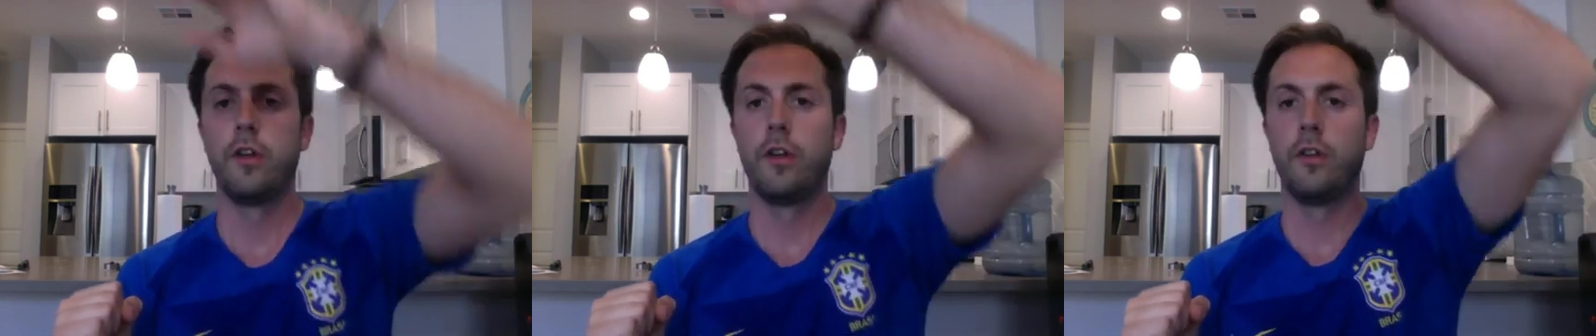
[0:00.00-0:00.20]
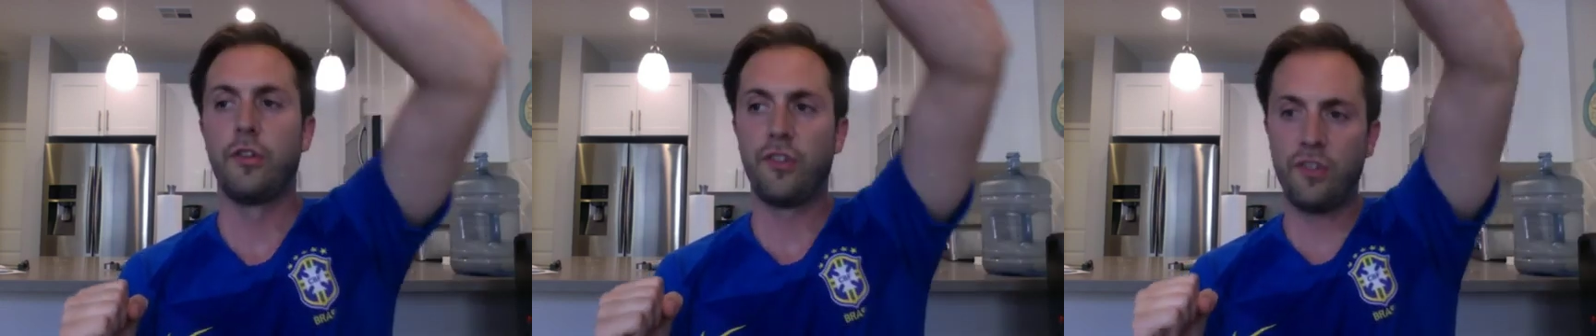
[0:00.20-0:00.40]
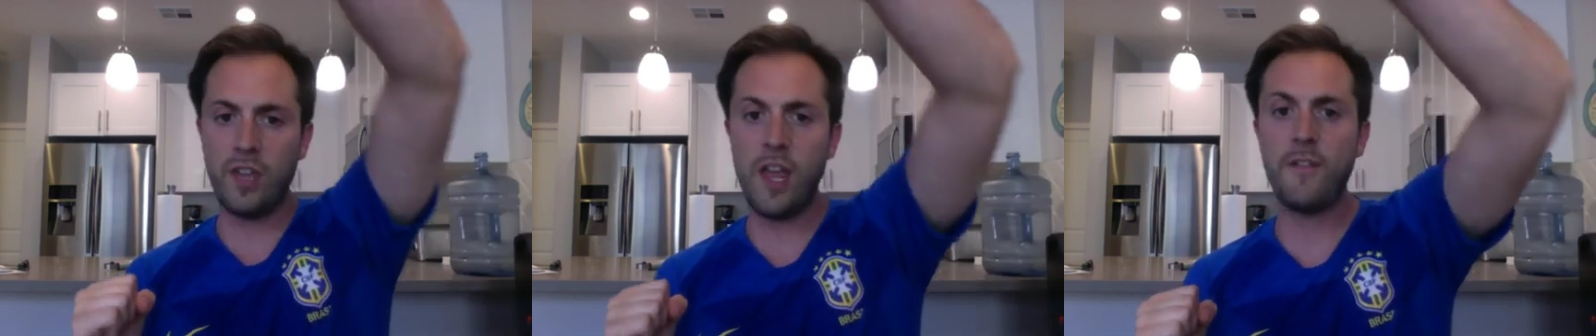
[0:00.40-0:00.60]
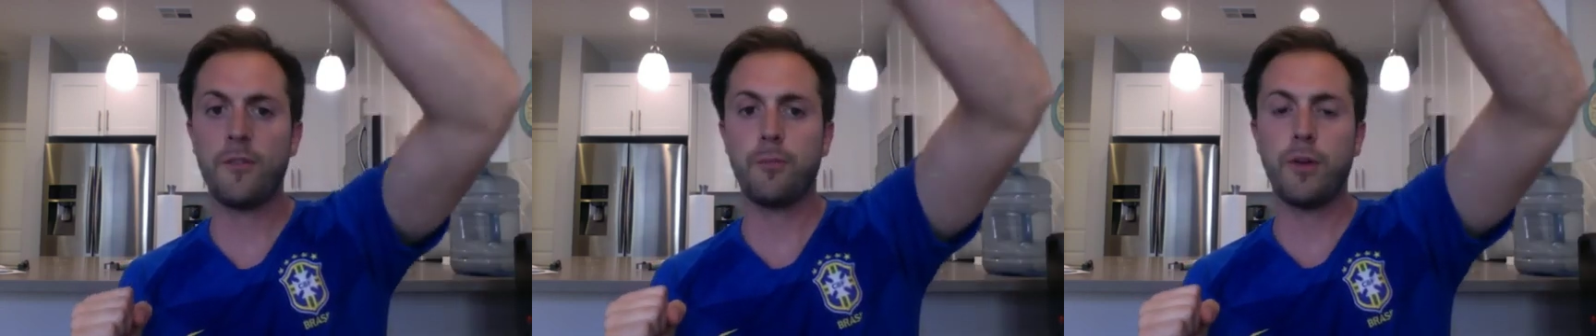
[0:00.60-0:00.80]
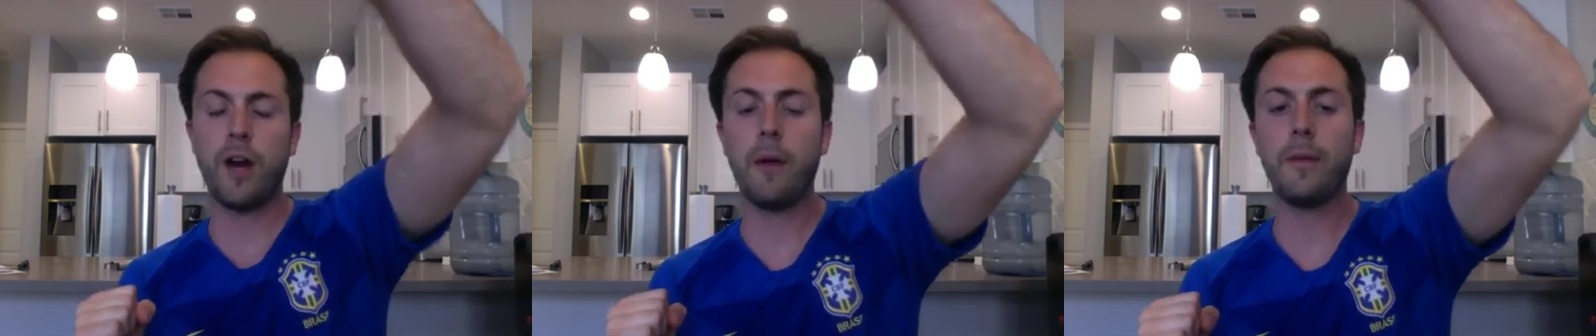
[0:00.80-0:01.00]
Steve's
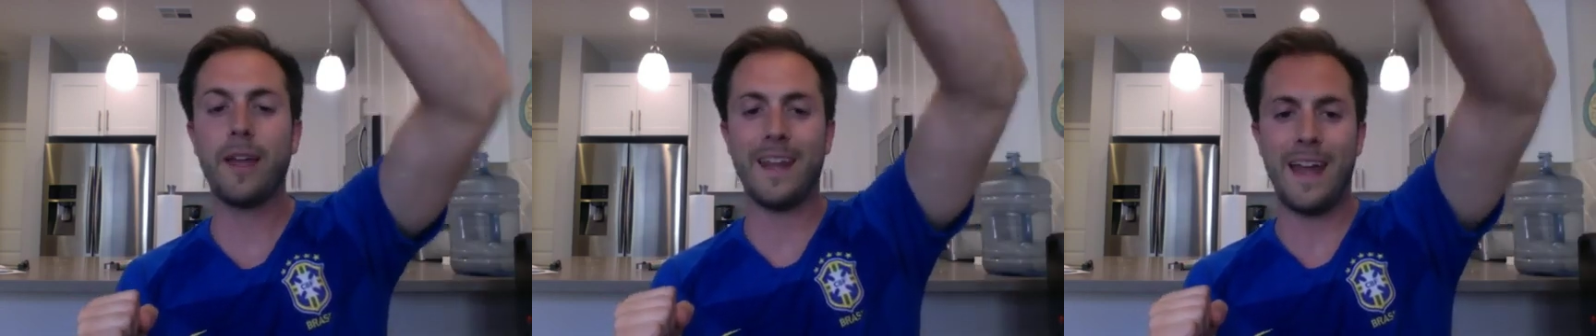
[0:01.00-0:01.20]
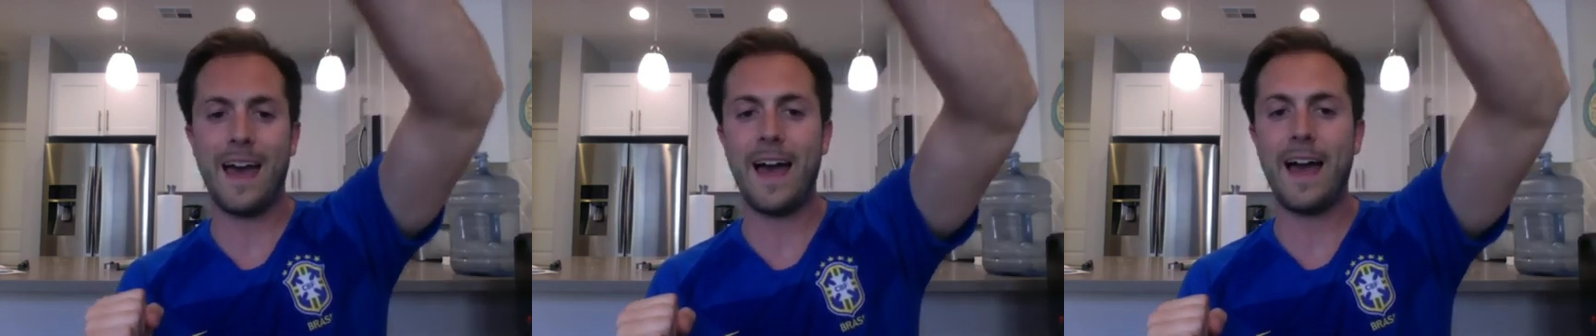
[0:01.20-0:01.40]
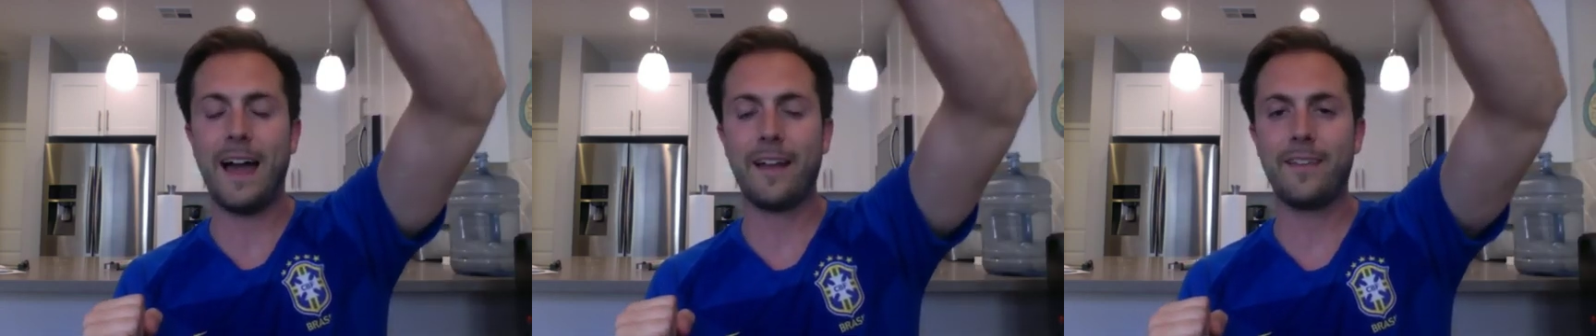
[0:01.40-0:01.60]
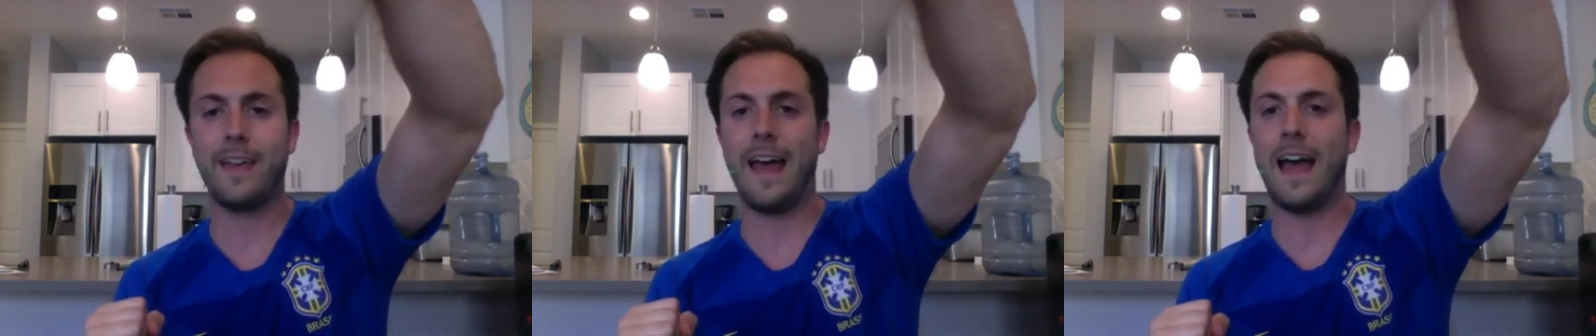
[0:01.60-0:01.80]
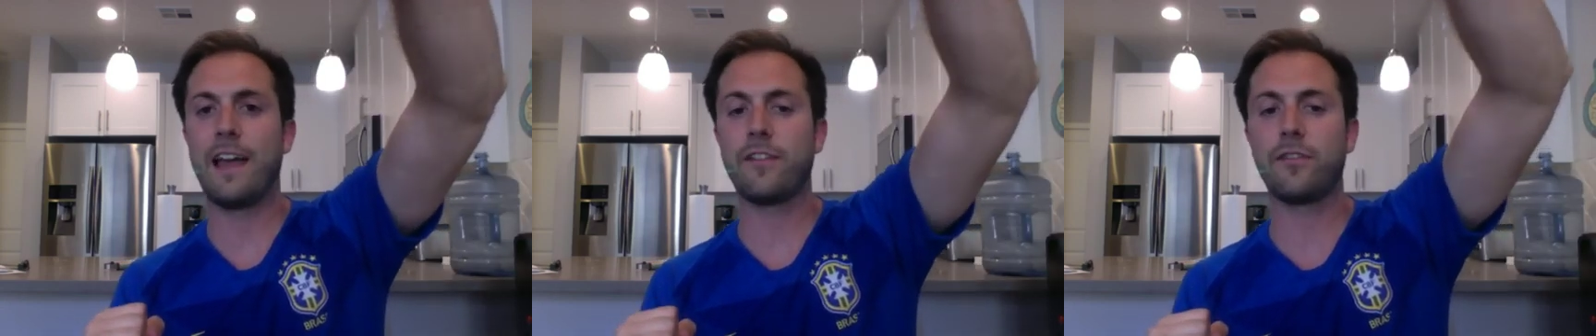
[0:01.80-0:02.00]
probably going to act
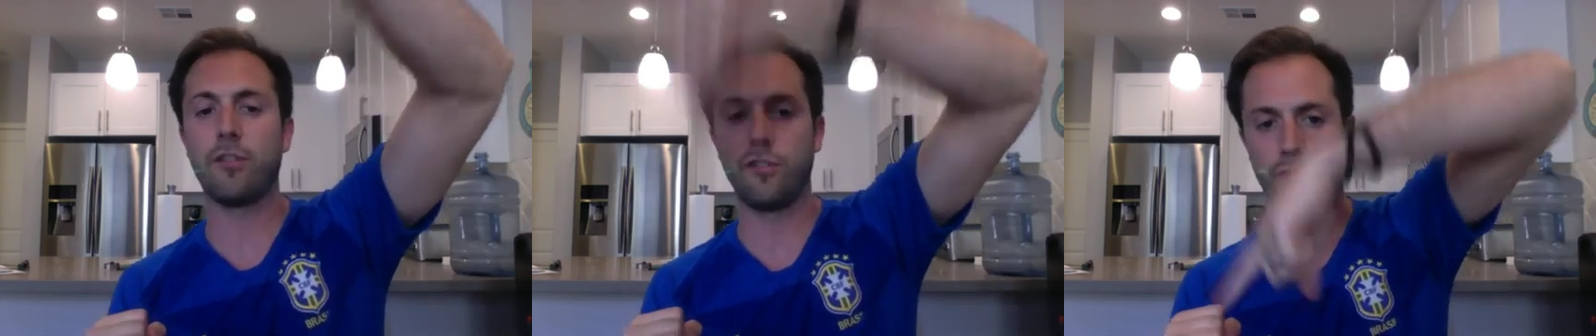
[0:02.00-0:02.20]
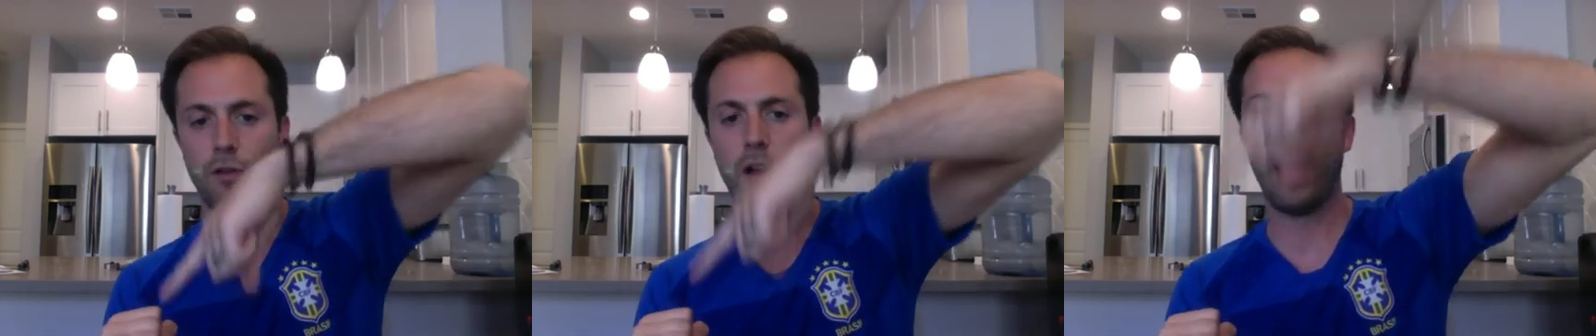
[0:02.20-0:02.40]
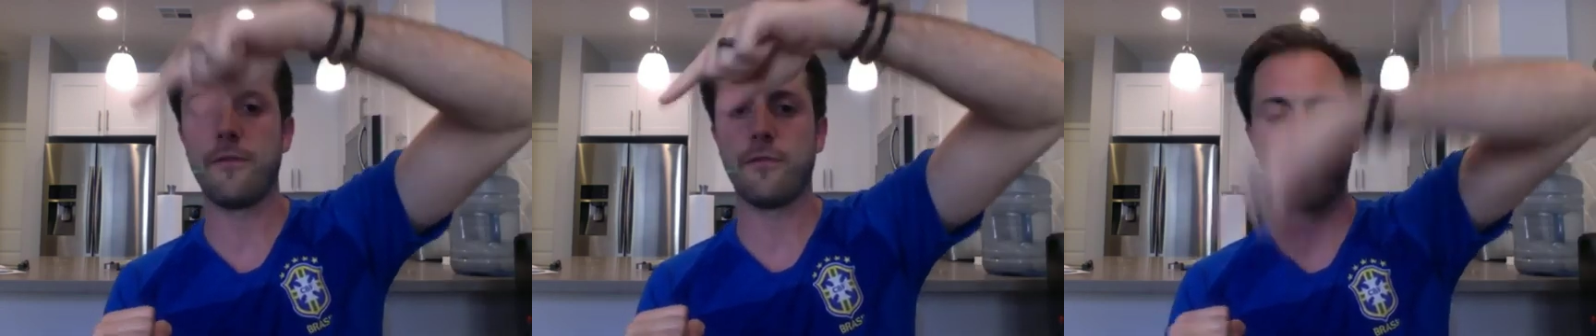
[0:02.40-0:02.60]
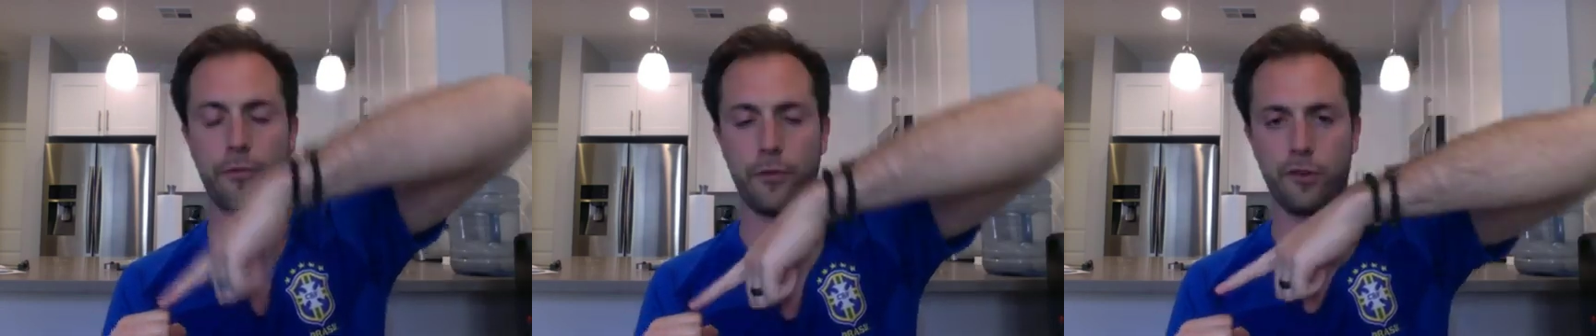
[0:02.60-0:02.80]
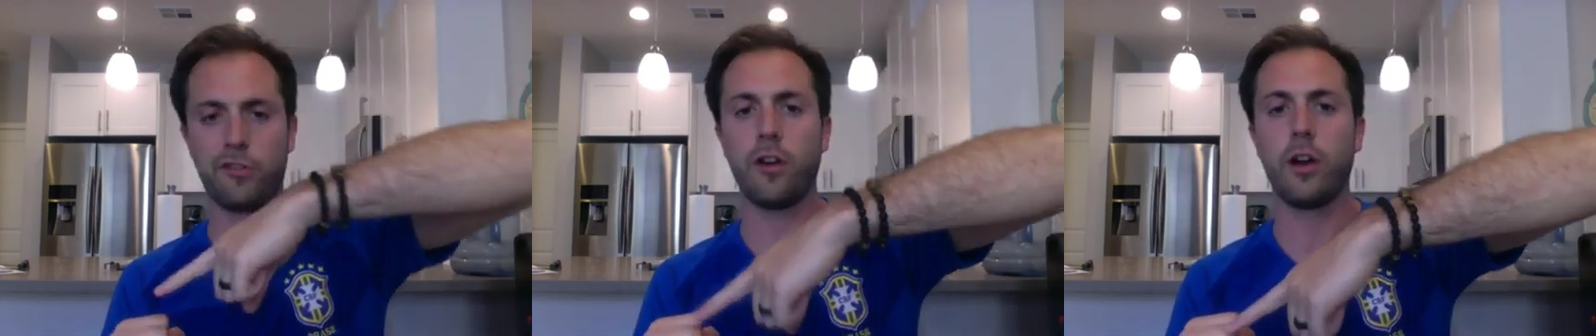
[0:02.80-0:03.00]
as the driver for
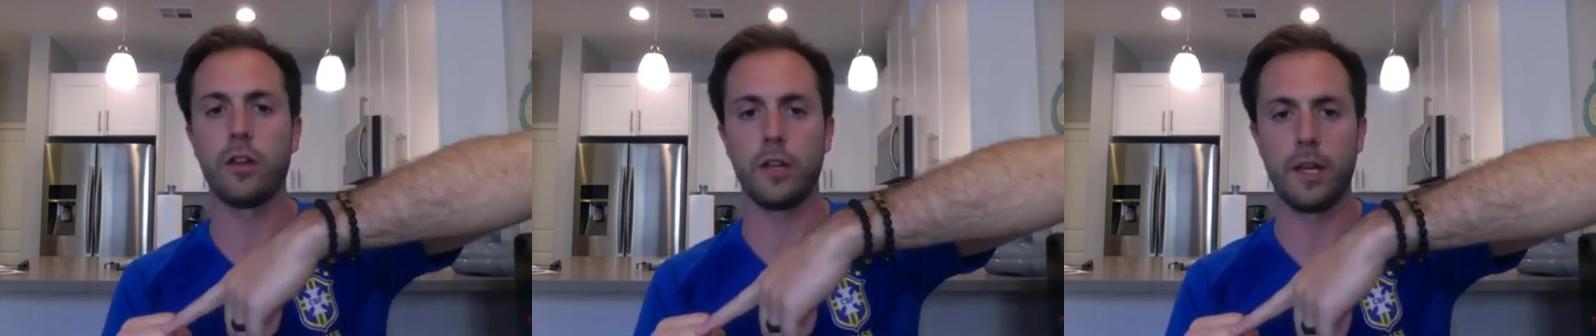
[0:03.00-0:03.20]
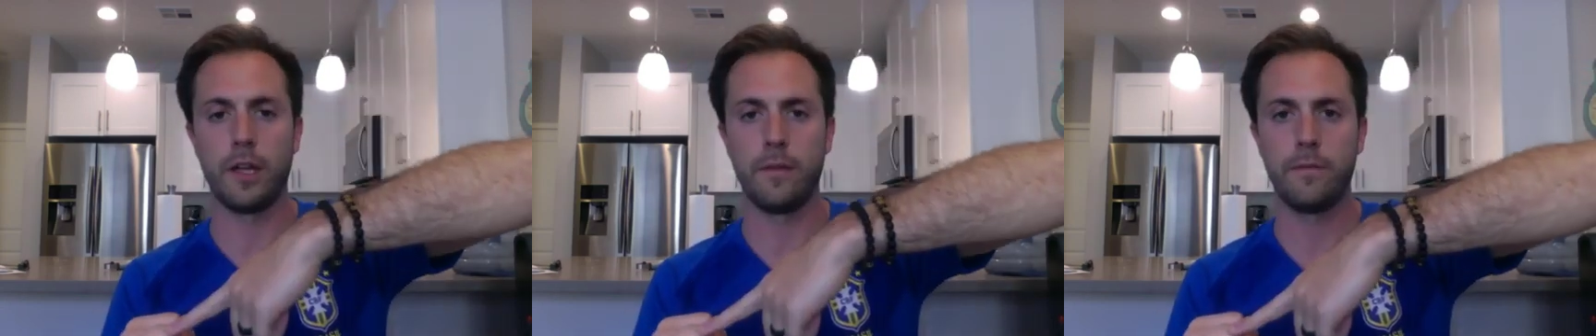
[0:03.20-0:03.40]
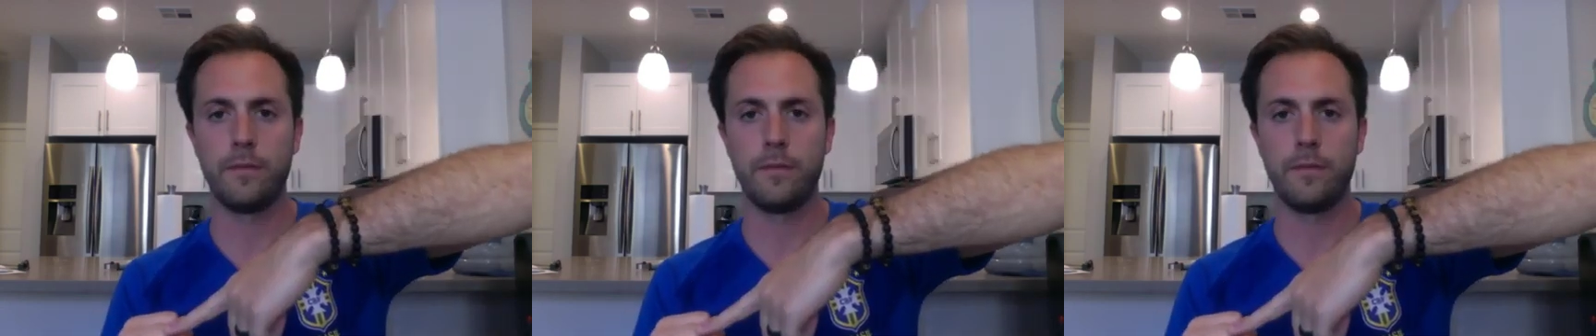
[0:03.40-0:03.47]
Charlie.